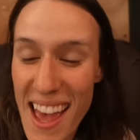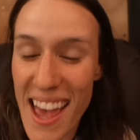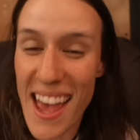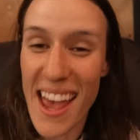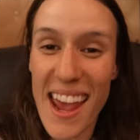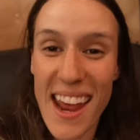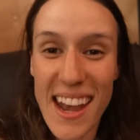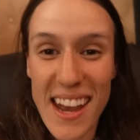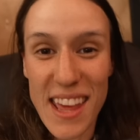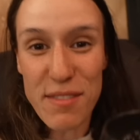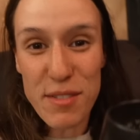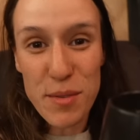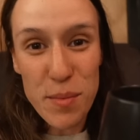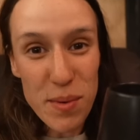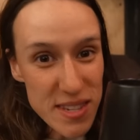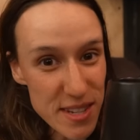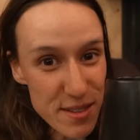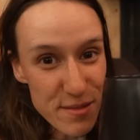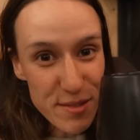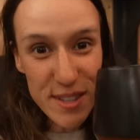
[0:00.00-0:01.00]
And if it
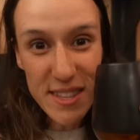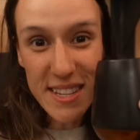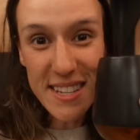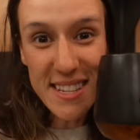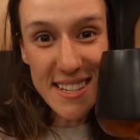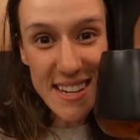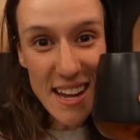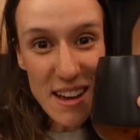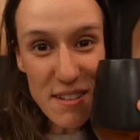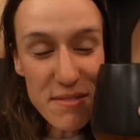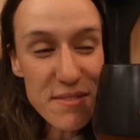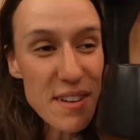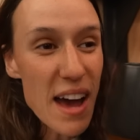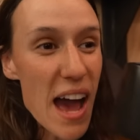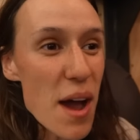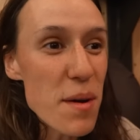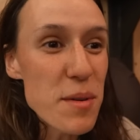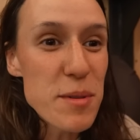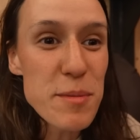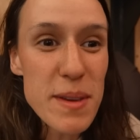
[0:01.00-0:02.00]
wasn't for this stuff,
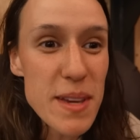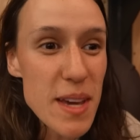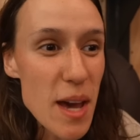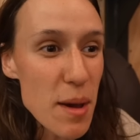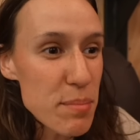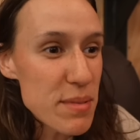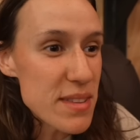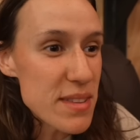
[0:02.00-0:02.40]
I would be up